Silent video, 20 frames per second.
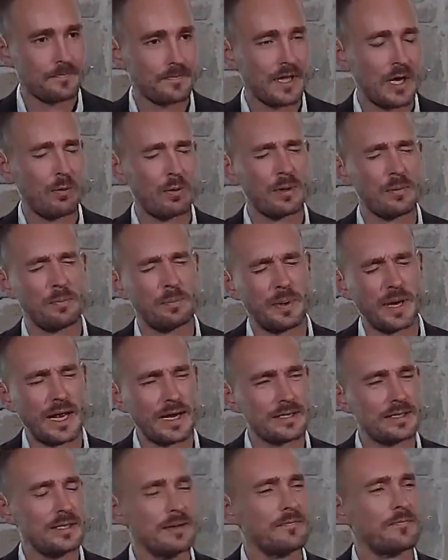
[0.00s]
I would have
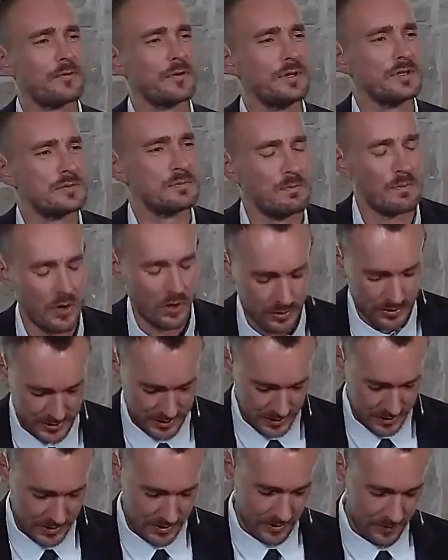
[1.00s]
begged him for his
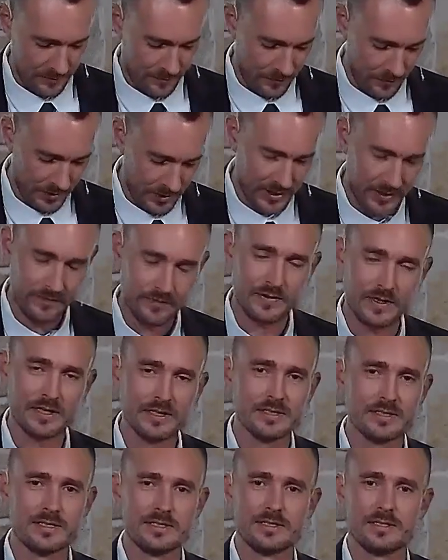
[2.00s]
mercy and
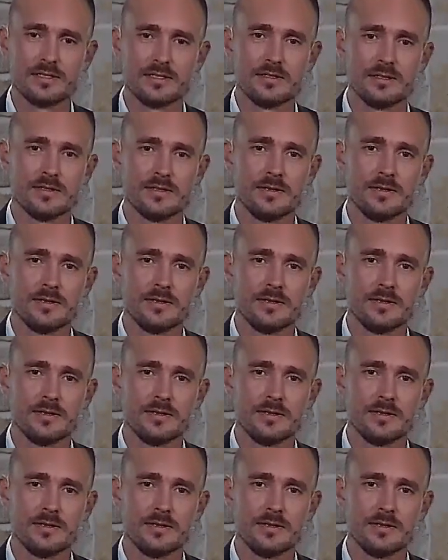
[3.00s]
forgiveness.